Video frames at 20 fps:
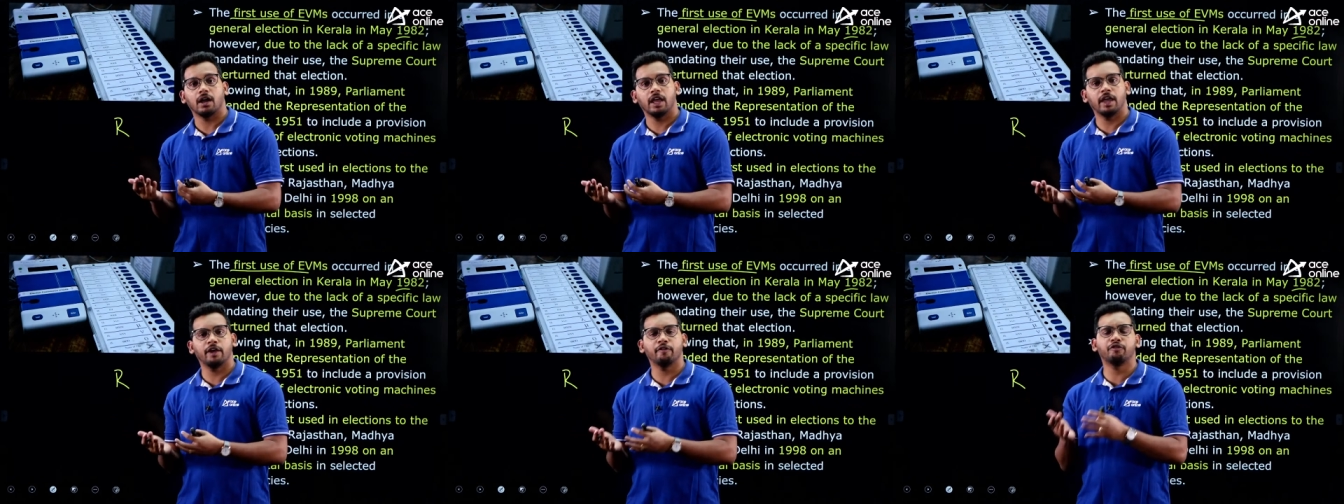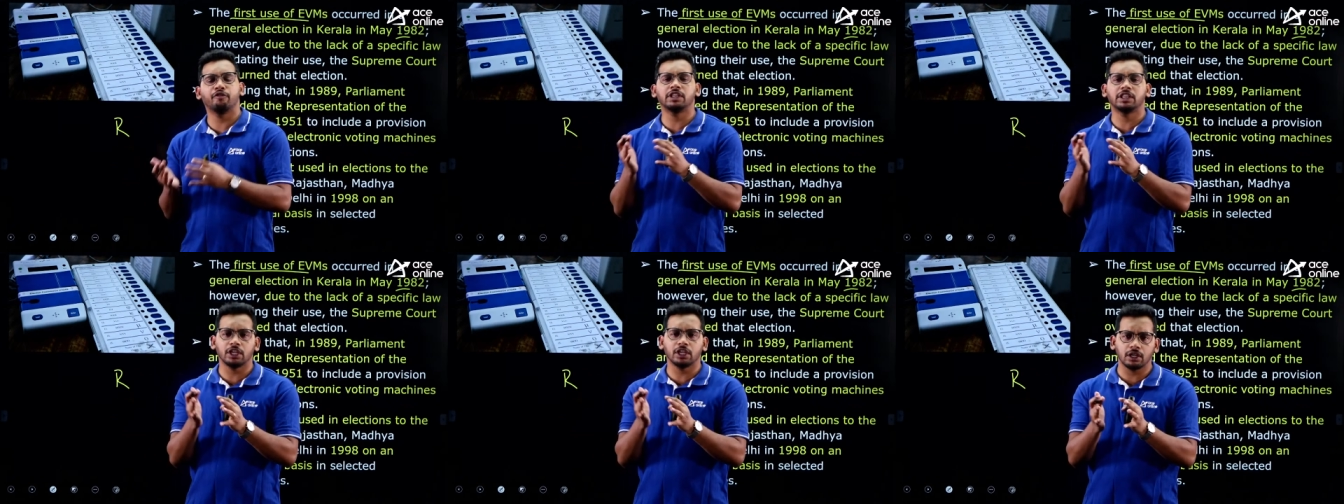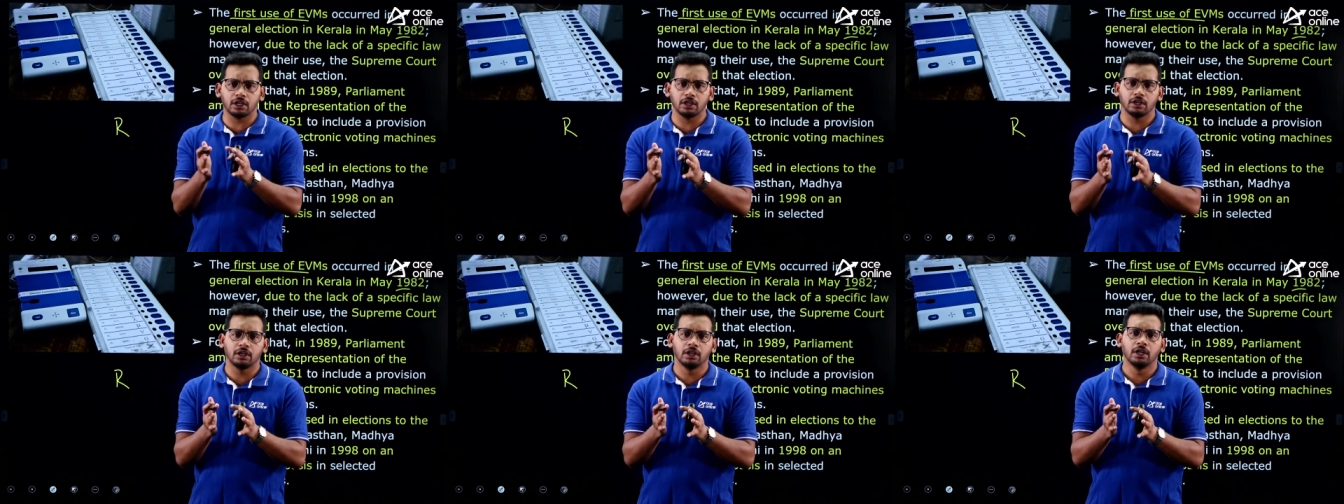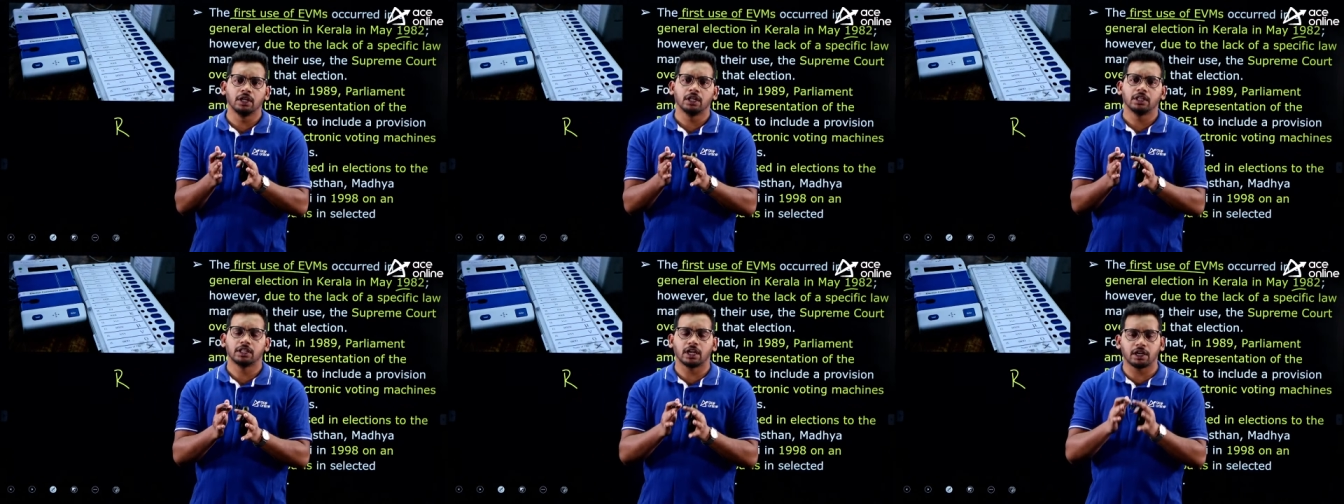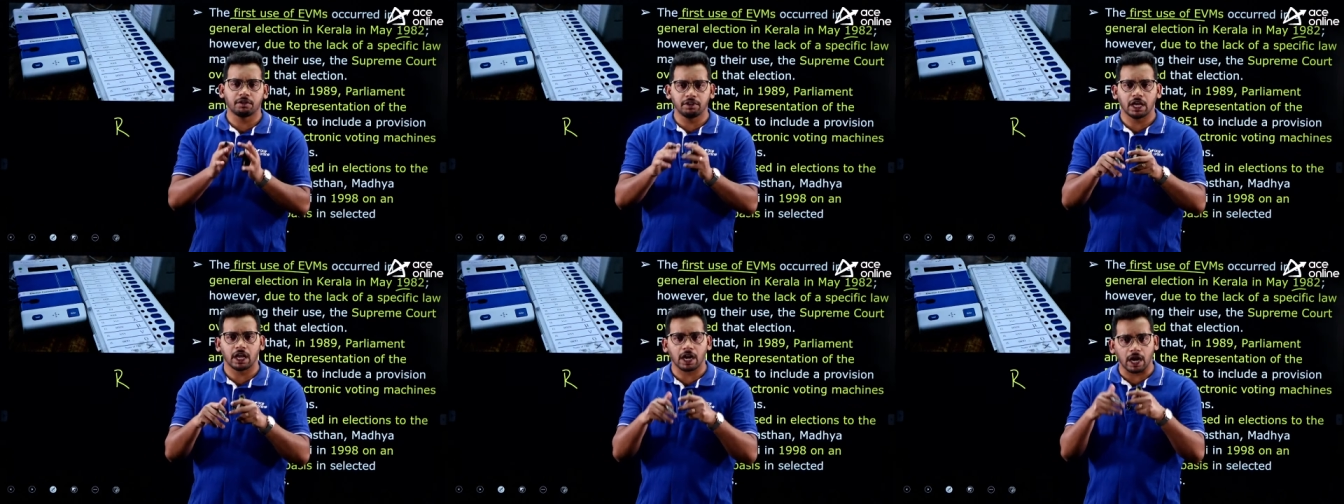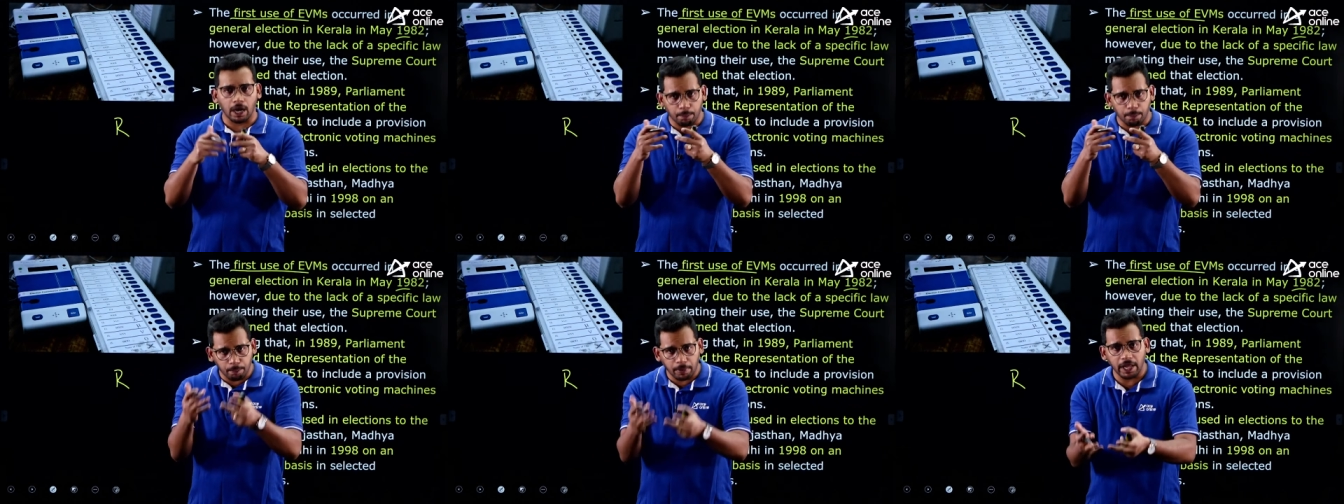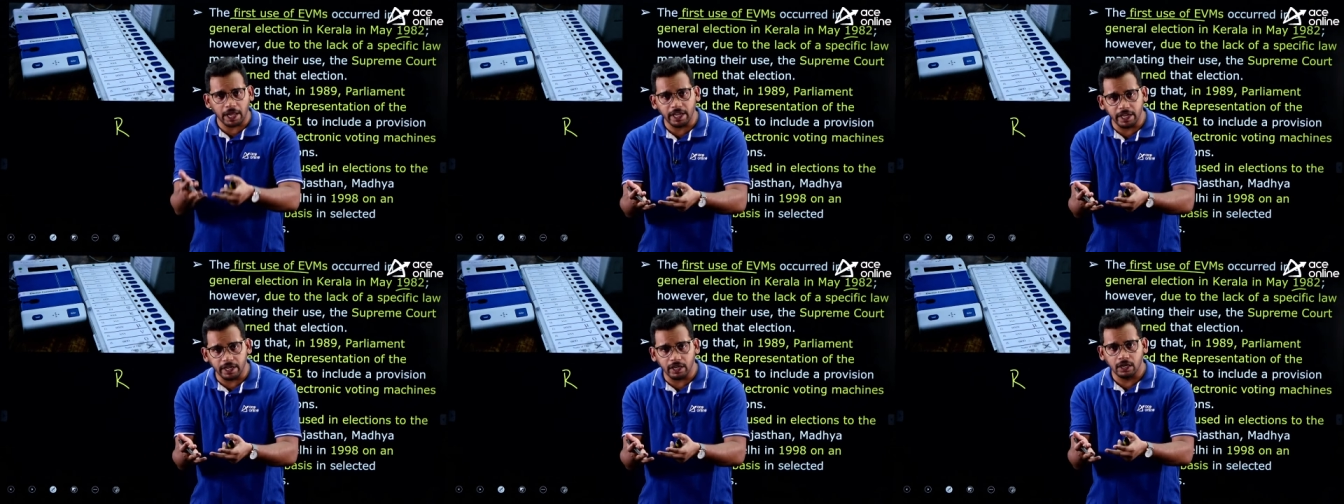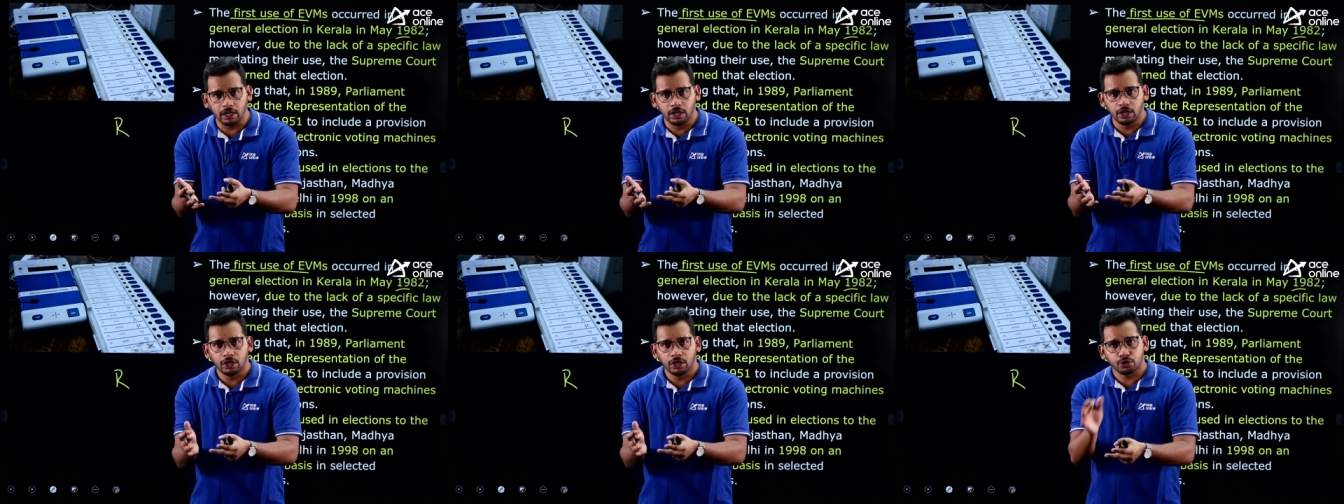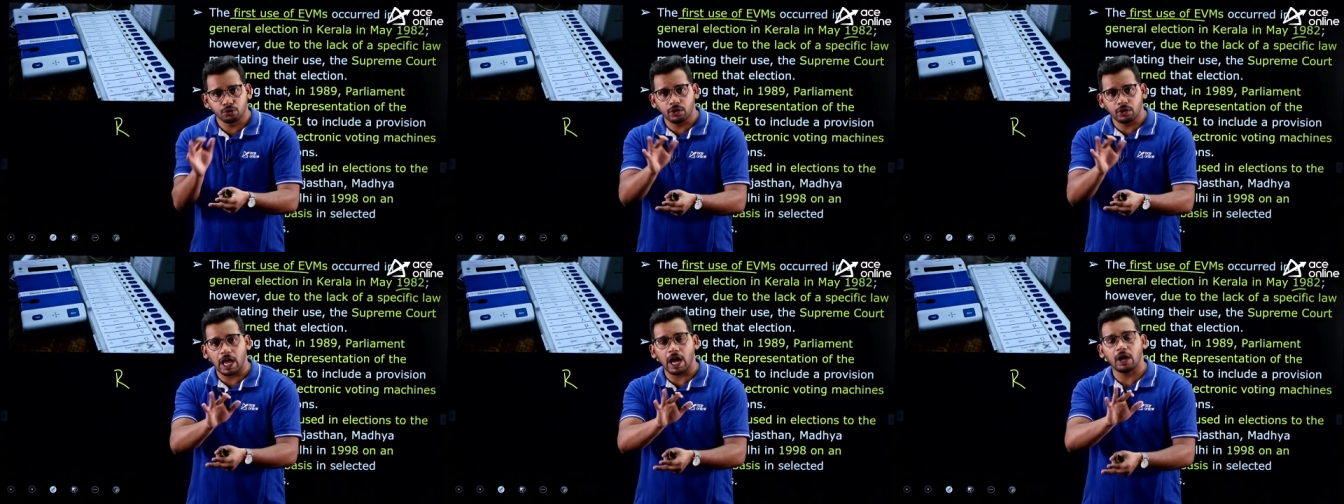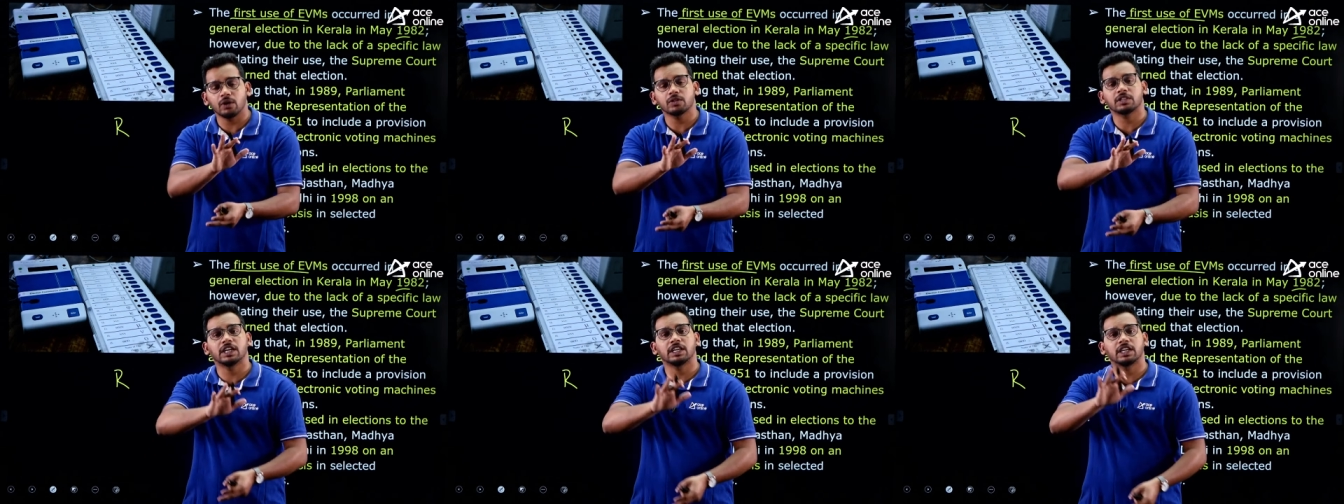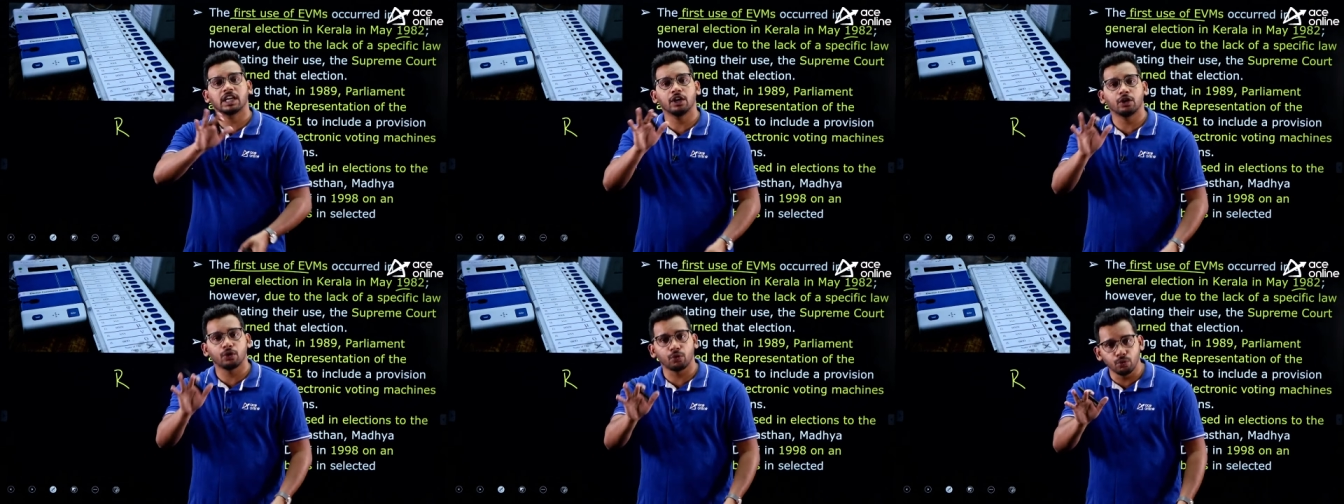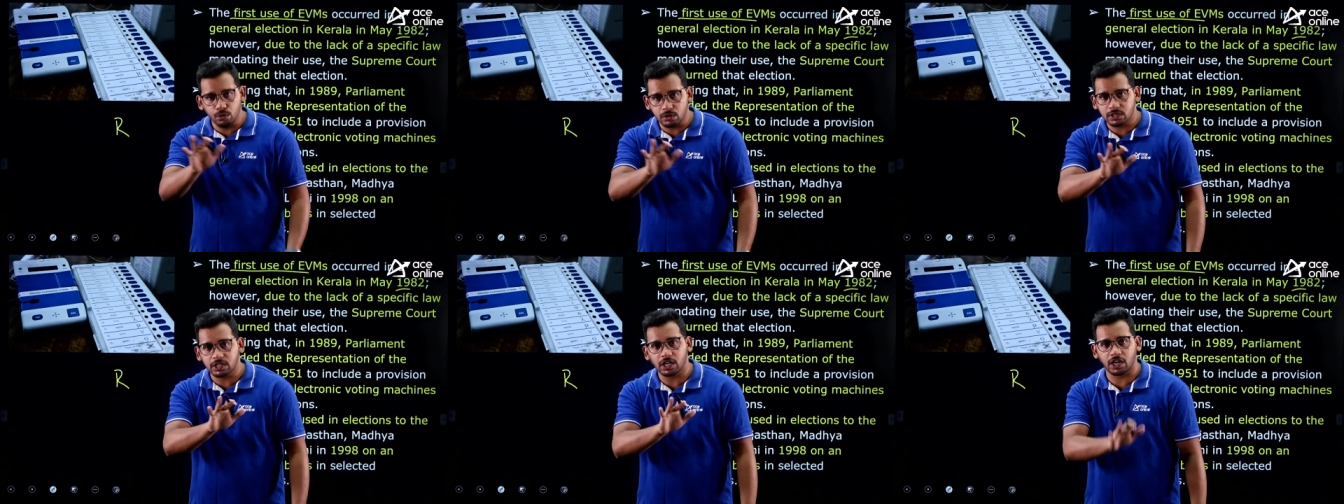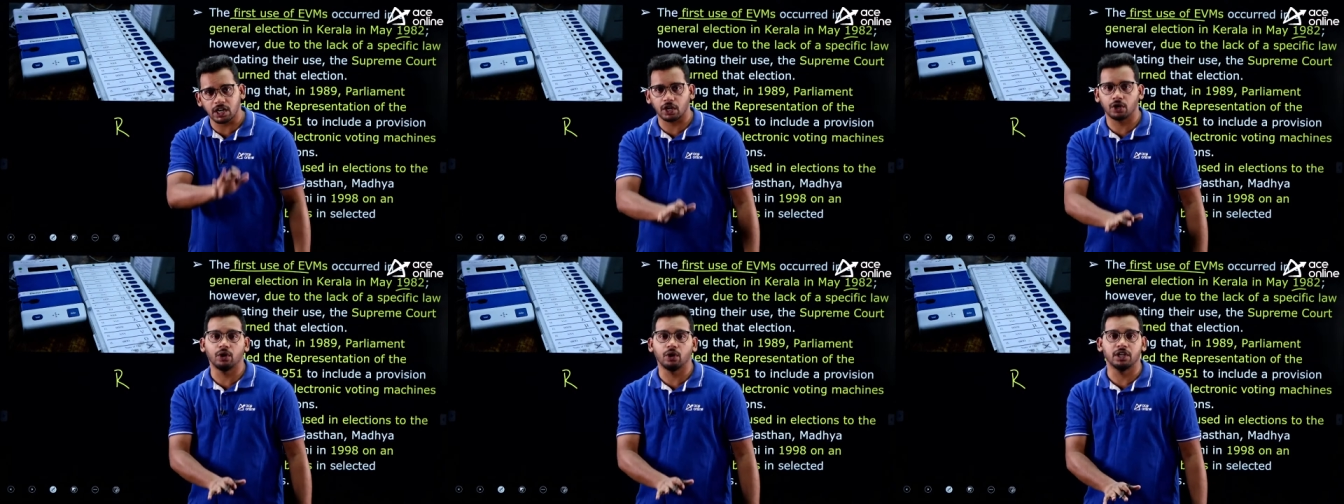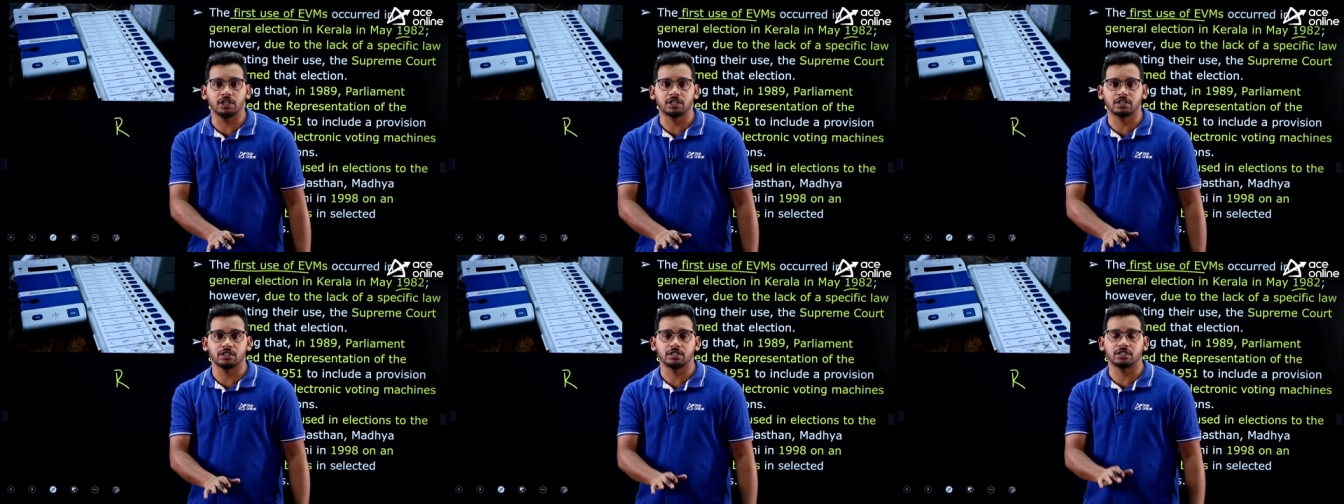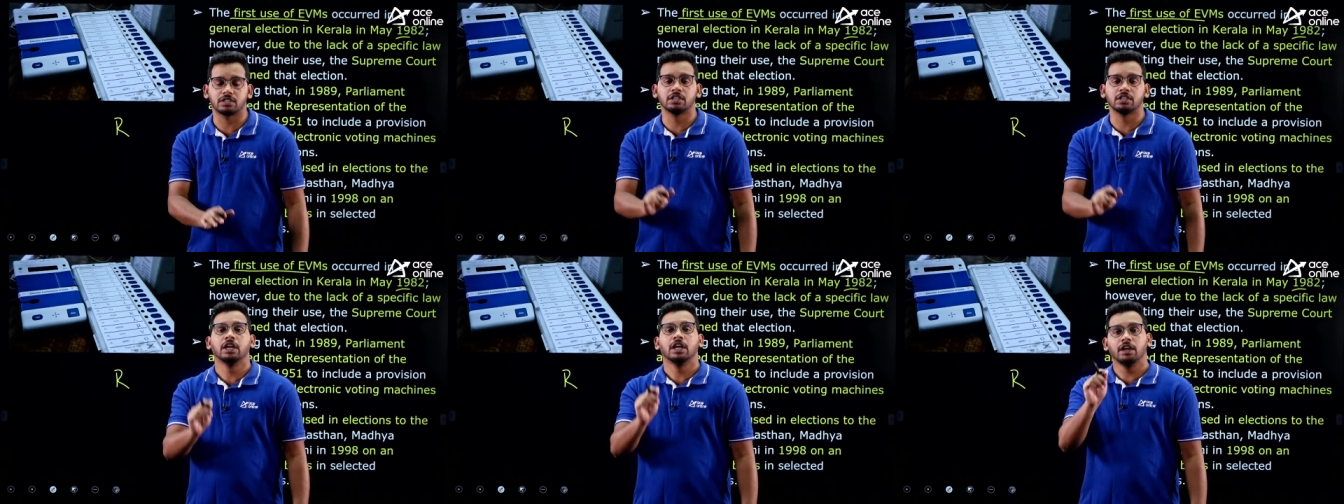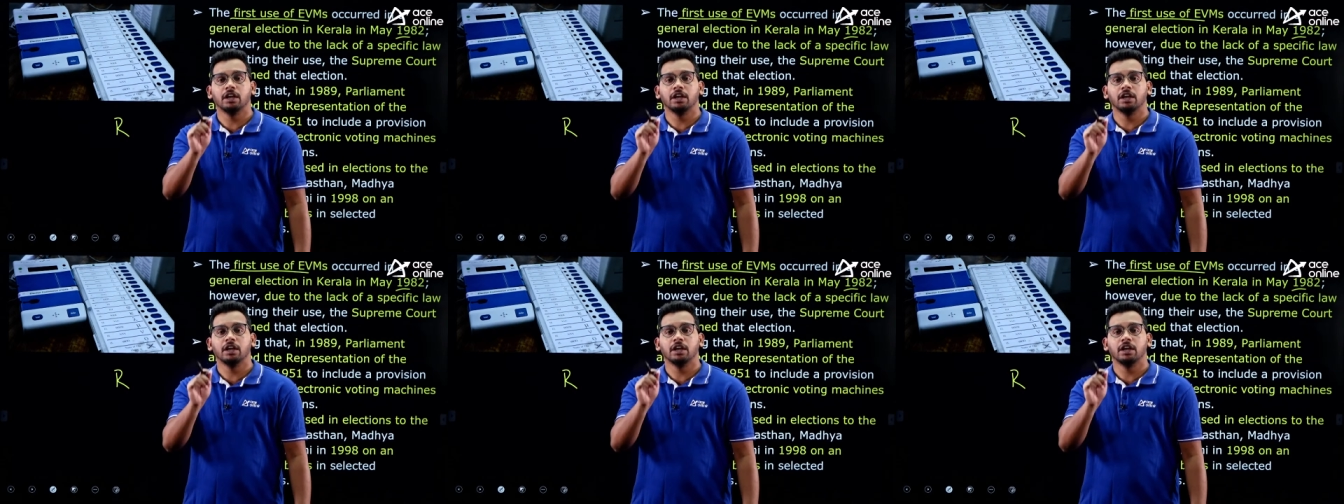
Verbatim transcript: Everything that we are applying should have certain rules and regulations.